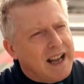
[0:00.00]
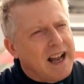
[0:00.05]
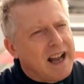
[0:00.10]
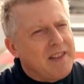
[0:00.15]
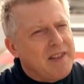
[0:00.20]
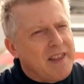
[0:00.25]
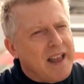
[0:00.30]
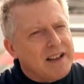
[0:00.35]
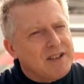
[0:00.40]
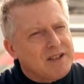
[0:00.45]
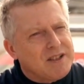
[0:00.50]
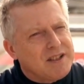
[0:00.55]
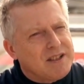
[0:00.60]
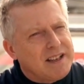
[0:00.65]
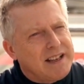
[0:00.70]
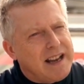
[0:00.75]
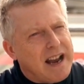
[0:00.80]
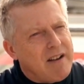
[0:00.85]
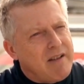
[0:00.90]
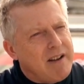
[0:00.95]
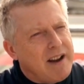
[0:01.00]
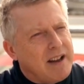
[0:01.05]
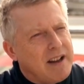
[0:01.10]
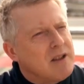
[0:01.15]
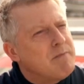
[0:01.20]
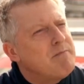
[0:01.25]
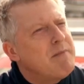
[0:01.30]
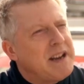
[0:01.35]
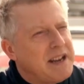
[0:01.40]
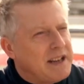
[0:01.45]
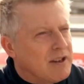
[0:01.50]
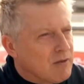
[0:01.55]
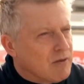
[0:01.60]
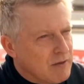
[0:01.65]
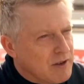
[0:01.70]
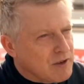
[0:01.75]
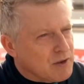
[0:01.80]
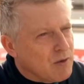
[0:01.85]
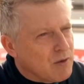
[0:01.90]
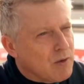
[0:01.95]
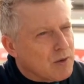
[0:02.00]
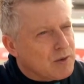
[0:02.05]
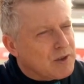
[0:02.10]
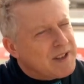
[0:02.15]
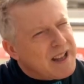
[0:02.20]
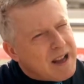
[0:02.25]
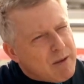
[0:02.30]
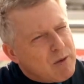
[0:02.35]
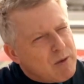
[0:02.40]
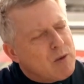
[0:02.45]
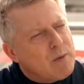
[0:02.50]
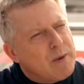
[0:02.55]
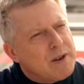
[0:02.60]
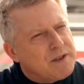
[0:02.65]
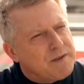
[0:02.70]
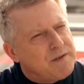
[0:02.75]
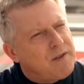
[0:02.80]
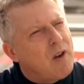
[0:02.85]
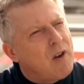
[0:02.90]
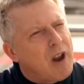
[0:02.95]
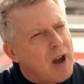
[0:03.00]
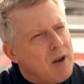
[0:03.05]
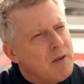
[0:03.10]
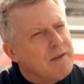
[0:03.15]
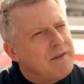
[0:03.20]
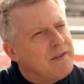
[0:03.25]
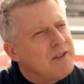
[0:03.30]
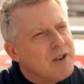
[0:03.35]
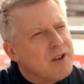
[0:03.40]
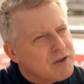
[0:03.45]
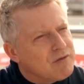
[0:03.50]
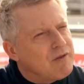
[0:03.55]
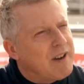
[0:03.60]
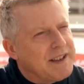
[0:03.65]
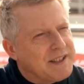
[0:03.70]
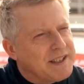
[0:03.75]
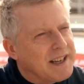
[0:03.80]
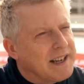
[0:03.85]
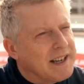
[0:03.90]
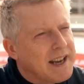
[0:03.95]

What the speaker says: and that's carrying the medical resource, and that will always follow the first racing